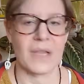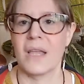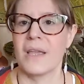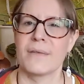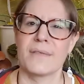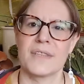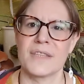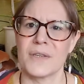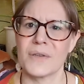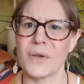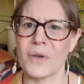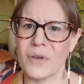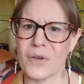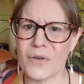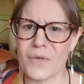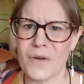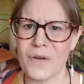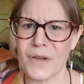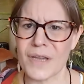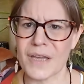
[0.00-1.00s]
Still got a
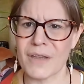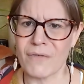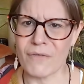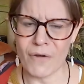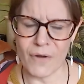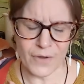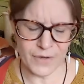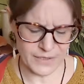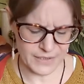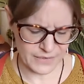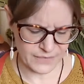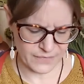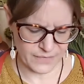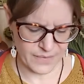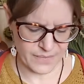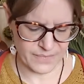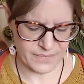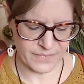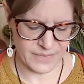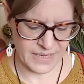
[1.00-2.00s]
croaky voice
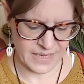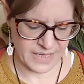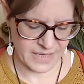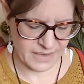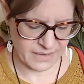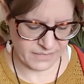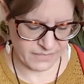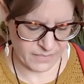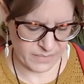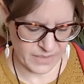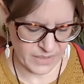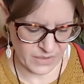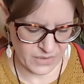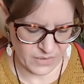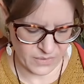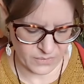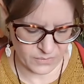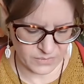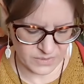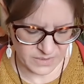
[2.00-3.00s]
from the
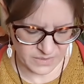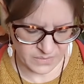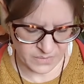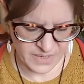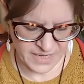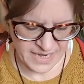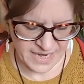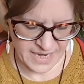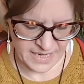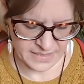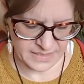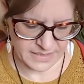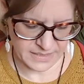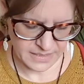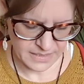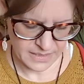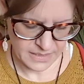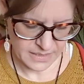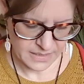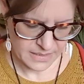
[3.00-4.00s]
cold that we had.
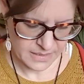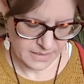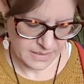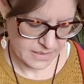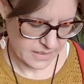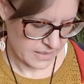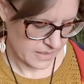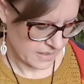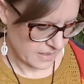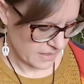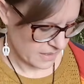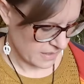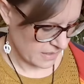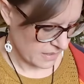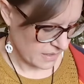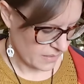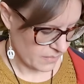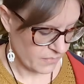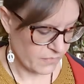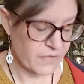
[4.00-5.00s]

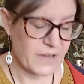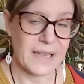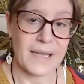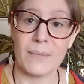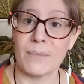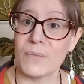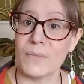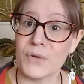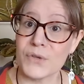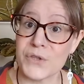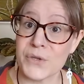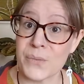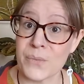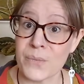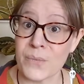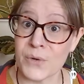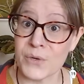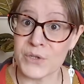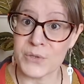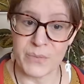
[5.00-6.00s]
Feeling
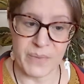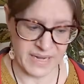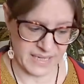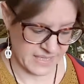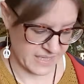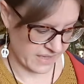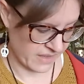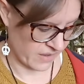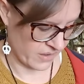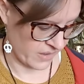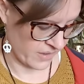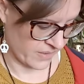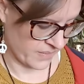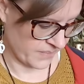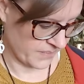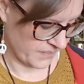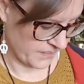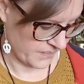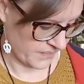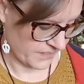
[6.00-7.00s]
much better though.
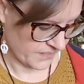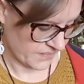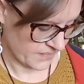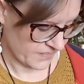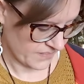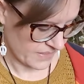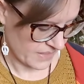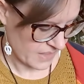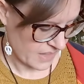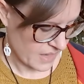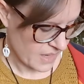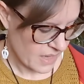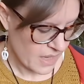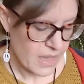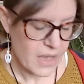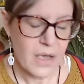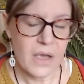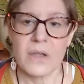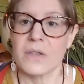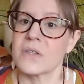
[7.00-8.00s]

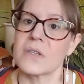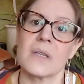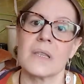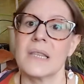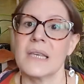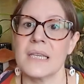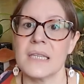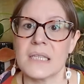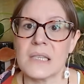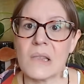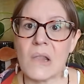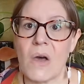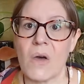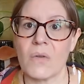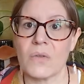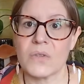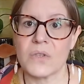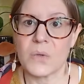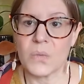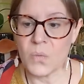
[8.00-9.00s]
So this
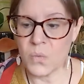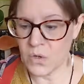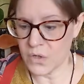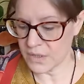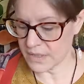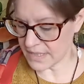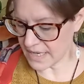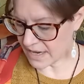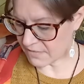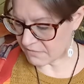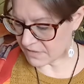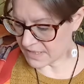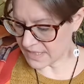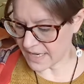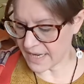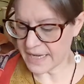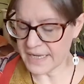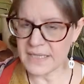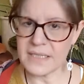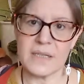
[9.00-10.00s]
lot was
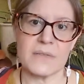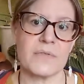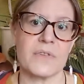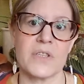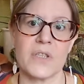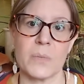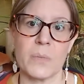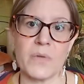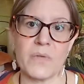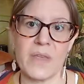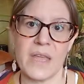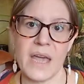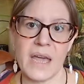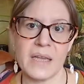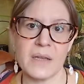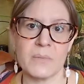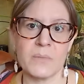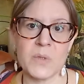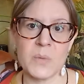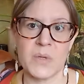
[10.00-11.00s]
advertised as some of the
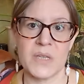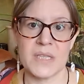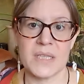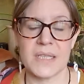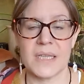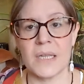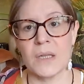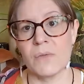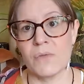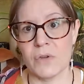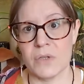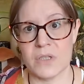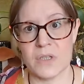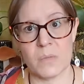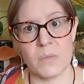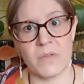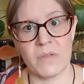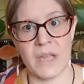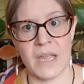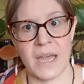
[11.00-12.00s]
items being silver and some
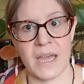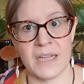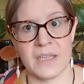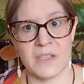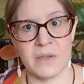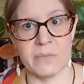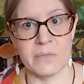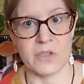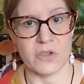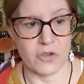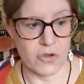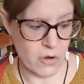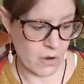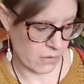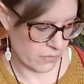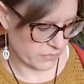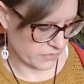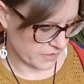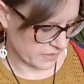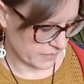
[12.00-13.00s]
of the items
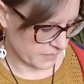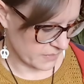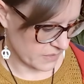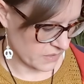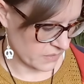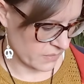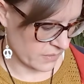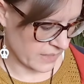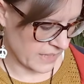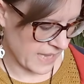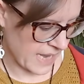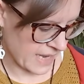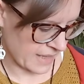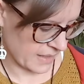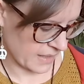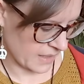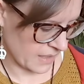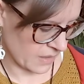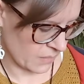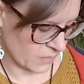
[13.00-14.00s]
not. So again,
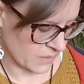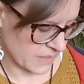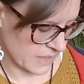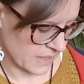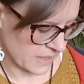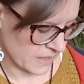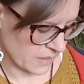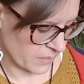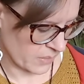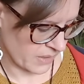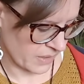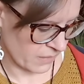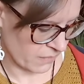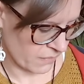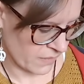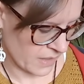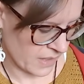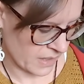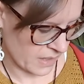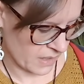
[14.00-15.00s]
it was a little bit of
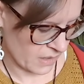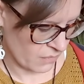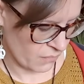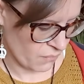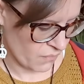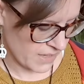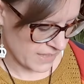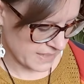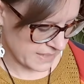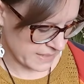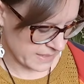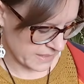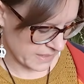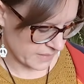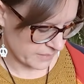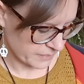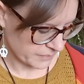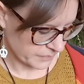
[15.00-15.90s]
a risk.